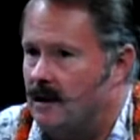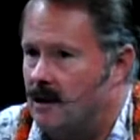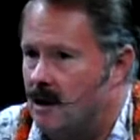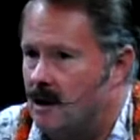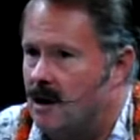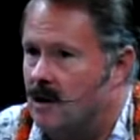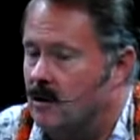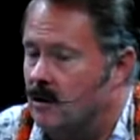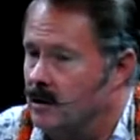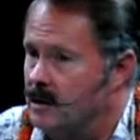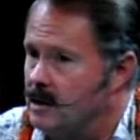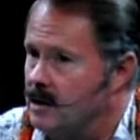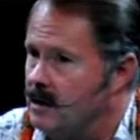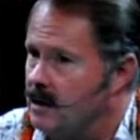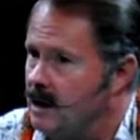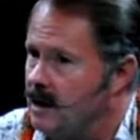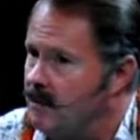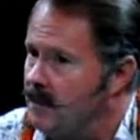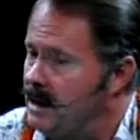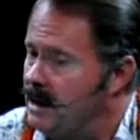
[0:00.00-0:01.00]
at Congress,
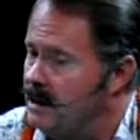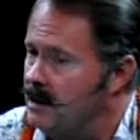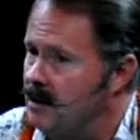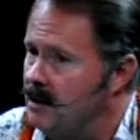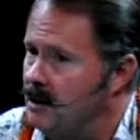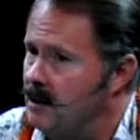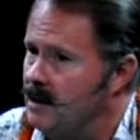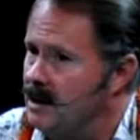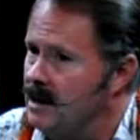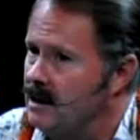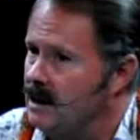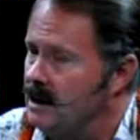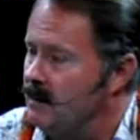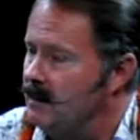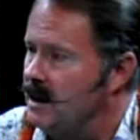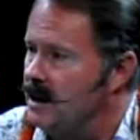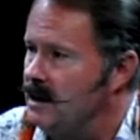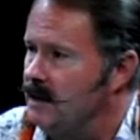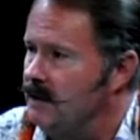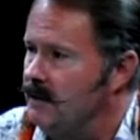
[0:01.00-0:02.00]
not by the Army,
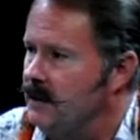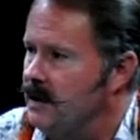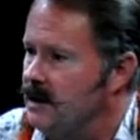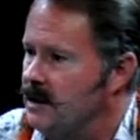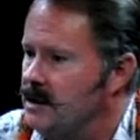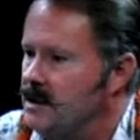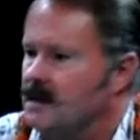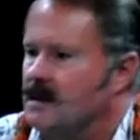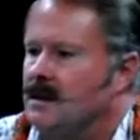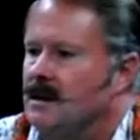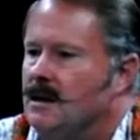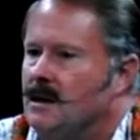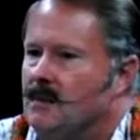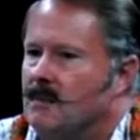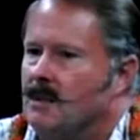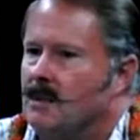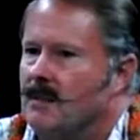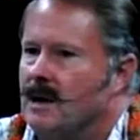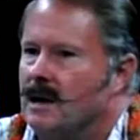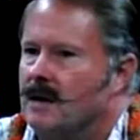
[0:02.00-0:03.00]
not by Defense,
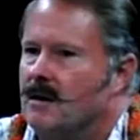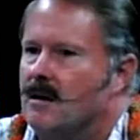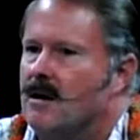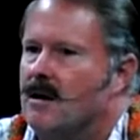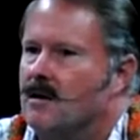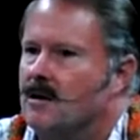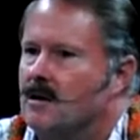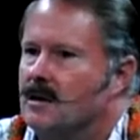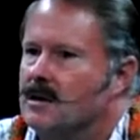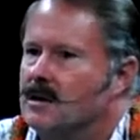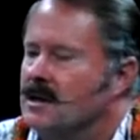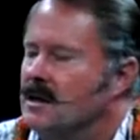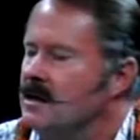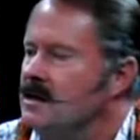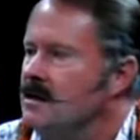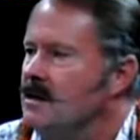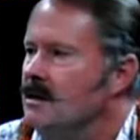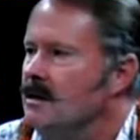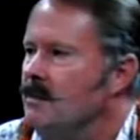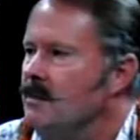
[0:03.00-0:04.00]
but by Congress,
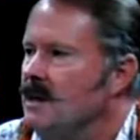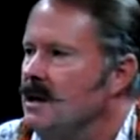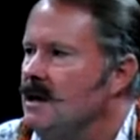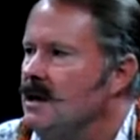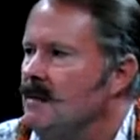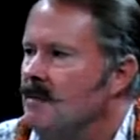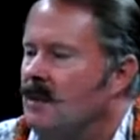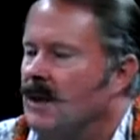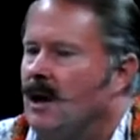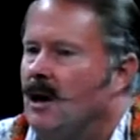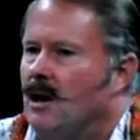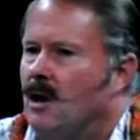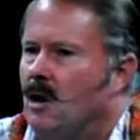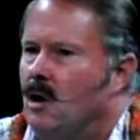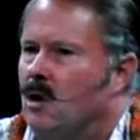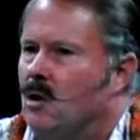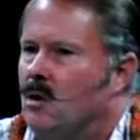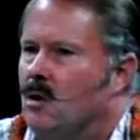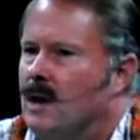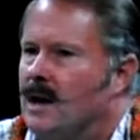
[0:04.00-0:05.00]
it's going to be
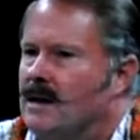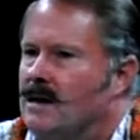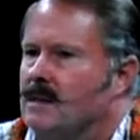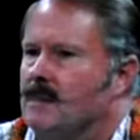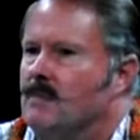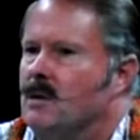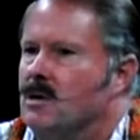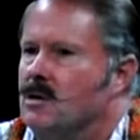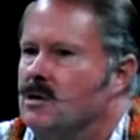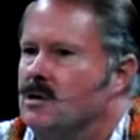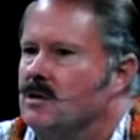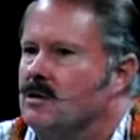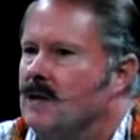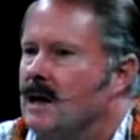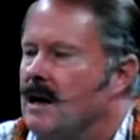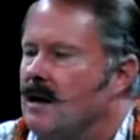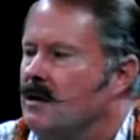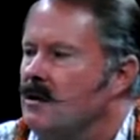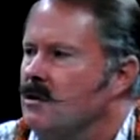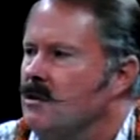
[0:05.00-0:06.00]
who has the most
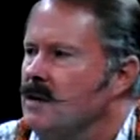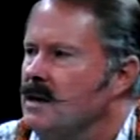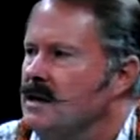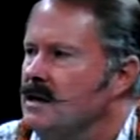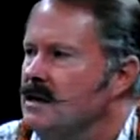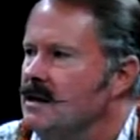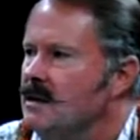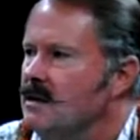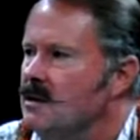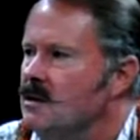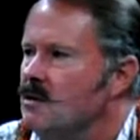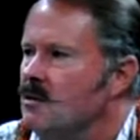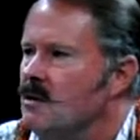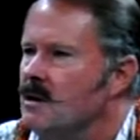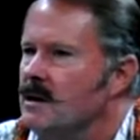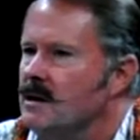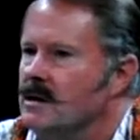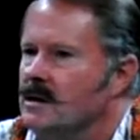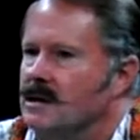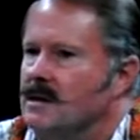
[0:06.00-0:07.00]
clout, who has the
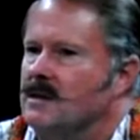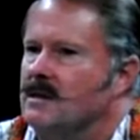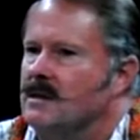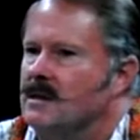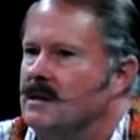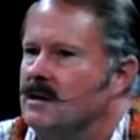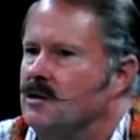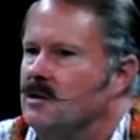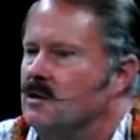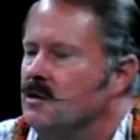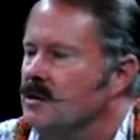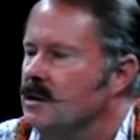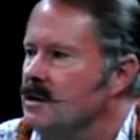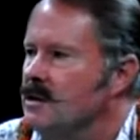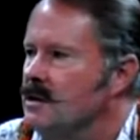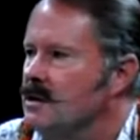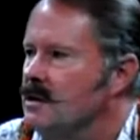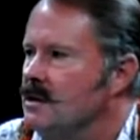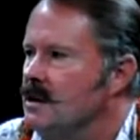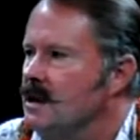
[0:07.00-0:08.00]
strongest
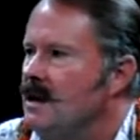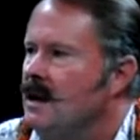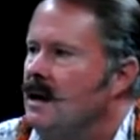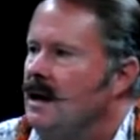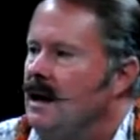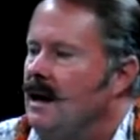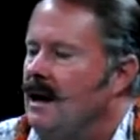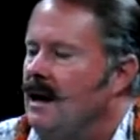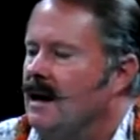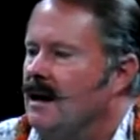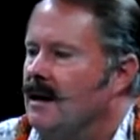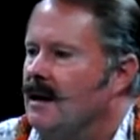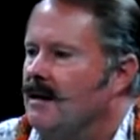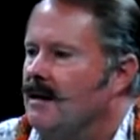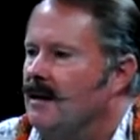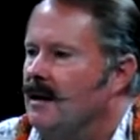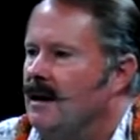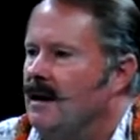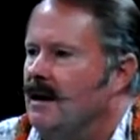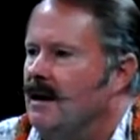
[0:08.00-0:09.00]
constituents,
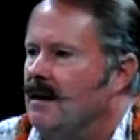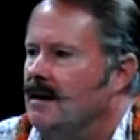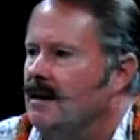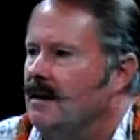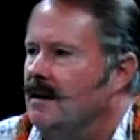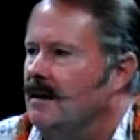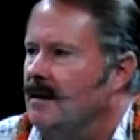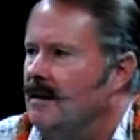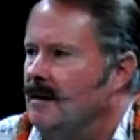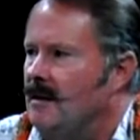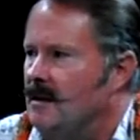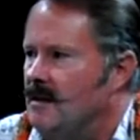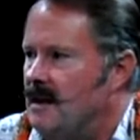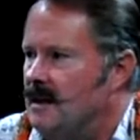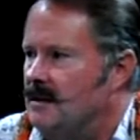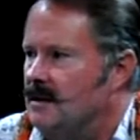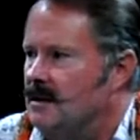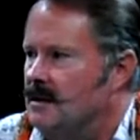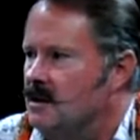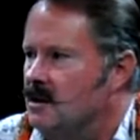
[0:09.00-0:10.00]
and
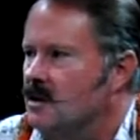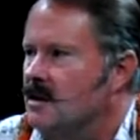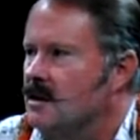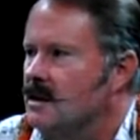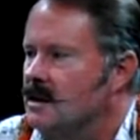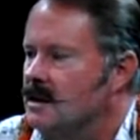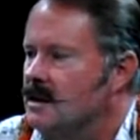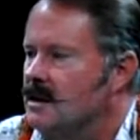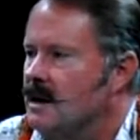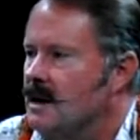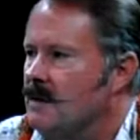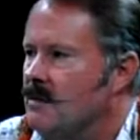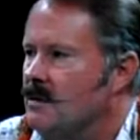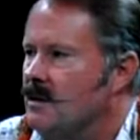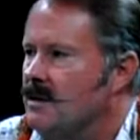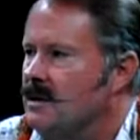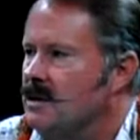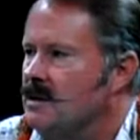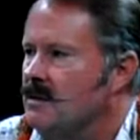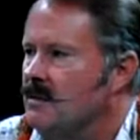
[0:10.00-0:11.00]
that's going to decide
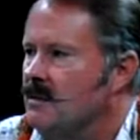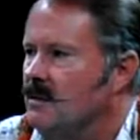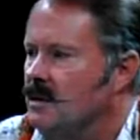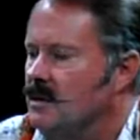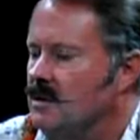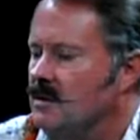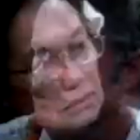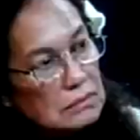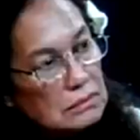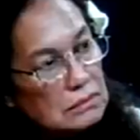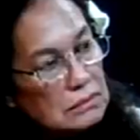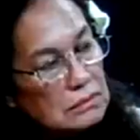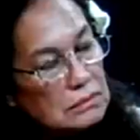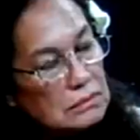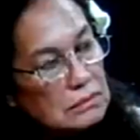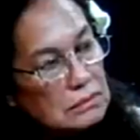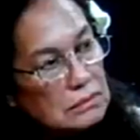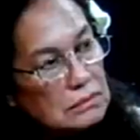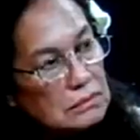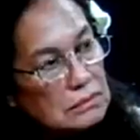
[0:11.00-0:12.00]
where these
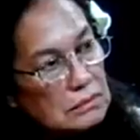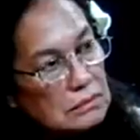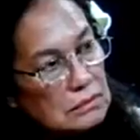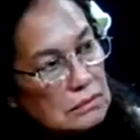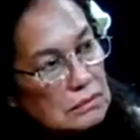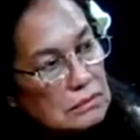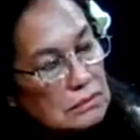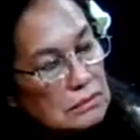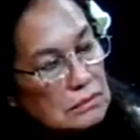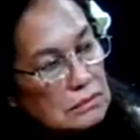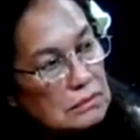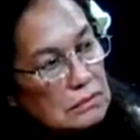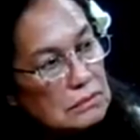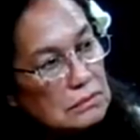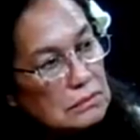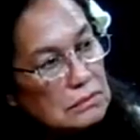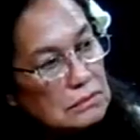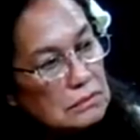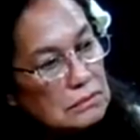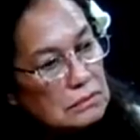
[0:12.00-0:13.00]
forces are based.
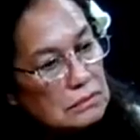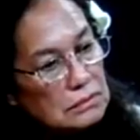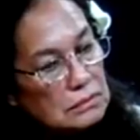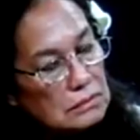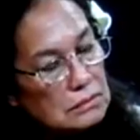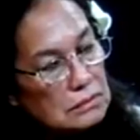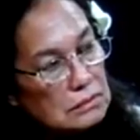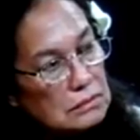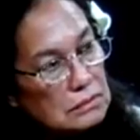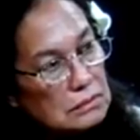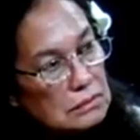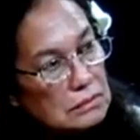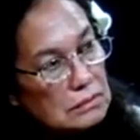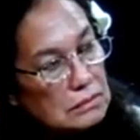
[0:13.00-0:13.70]
But also,